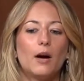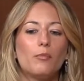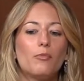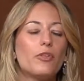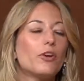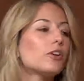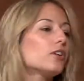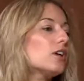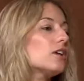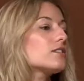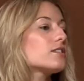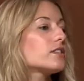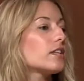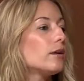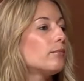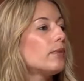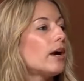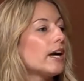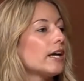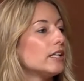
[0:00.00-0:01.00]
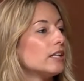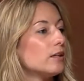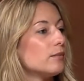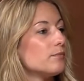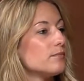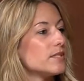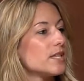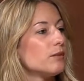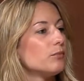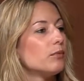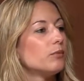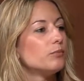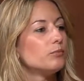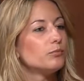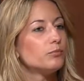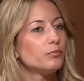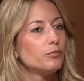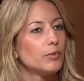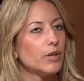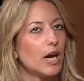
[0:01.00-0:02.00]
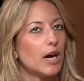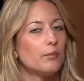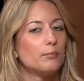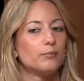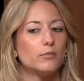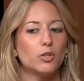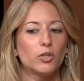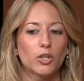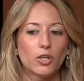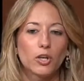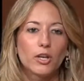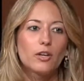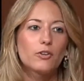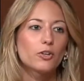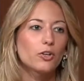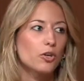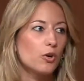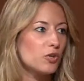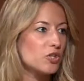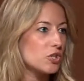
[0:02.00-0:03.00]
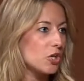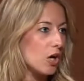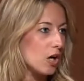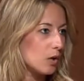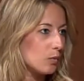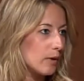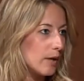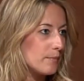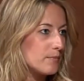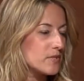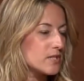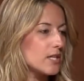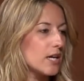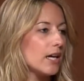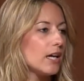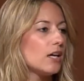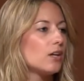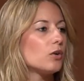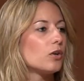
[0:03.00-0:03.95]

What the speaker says: There are some items, and you can either go to our website